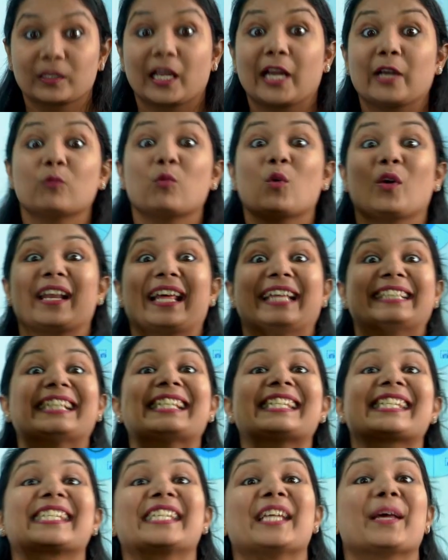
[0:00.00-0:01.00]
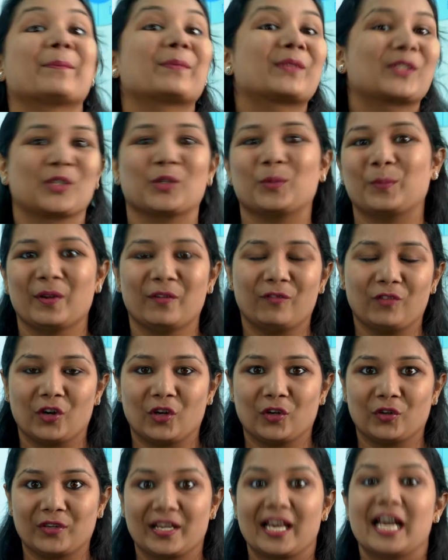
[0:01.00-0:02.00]
And what are the steps to be
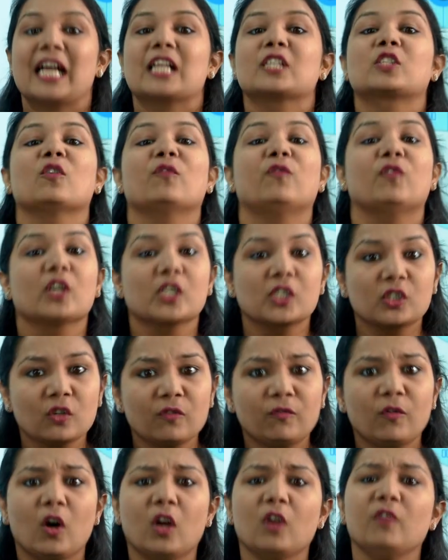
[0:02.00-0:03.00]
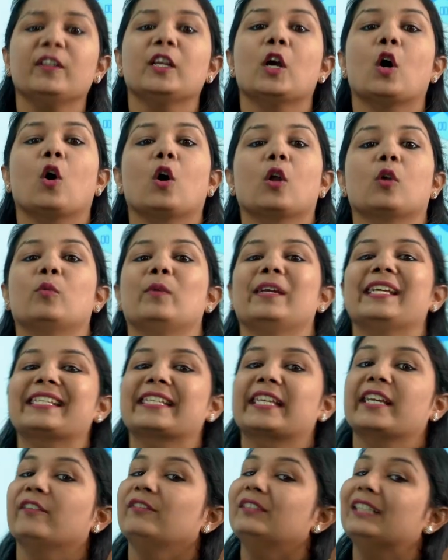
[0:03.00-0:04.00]
followed? So first of all, we always
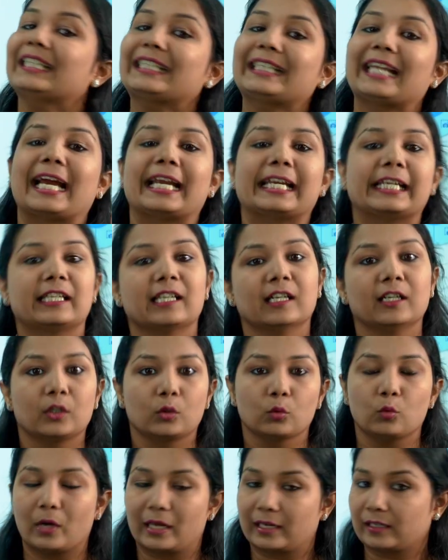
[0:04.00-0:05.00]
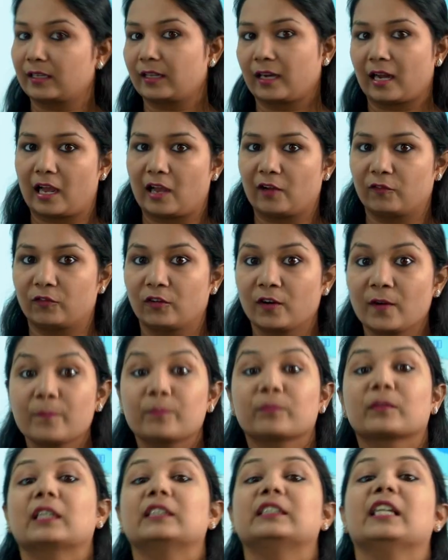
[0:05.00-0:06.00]
give the title to our graph.
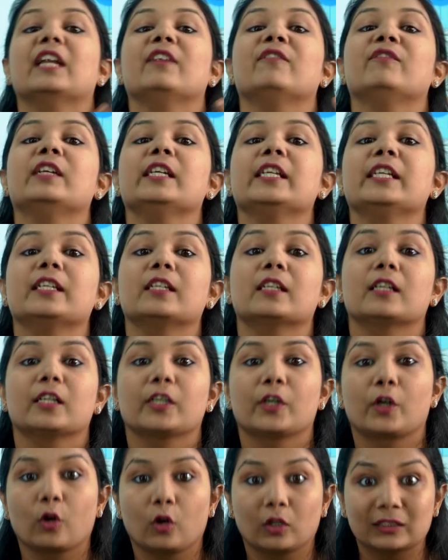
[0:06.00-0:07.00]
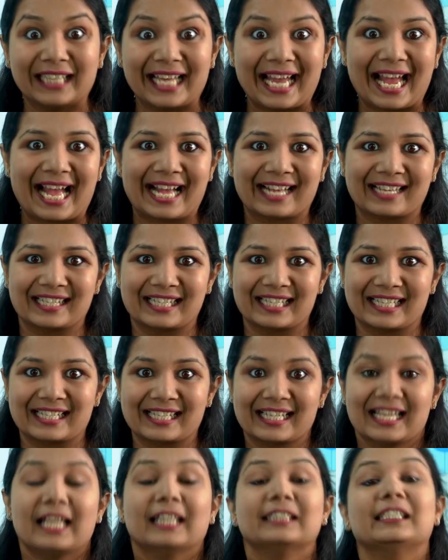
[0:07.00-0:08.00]
Then we draw the
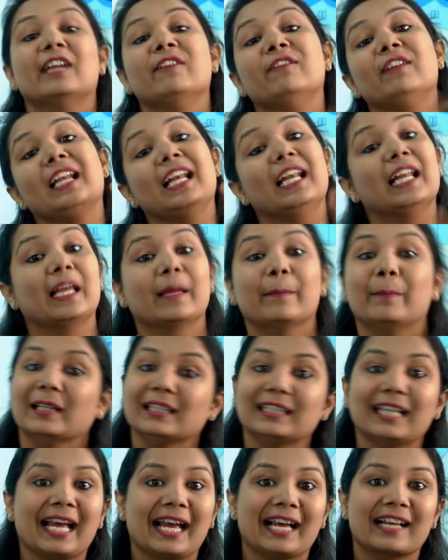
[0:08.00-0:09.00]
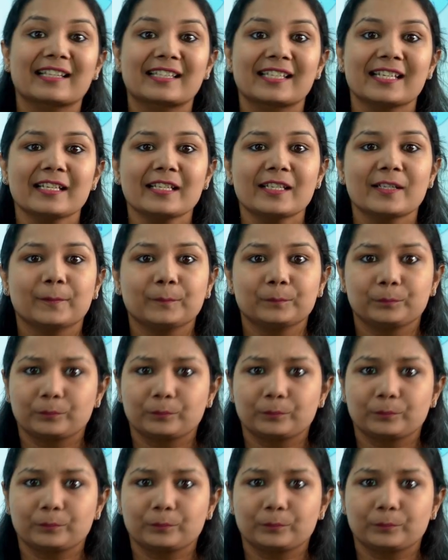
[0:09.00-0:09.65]
axis. Then we label the axis.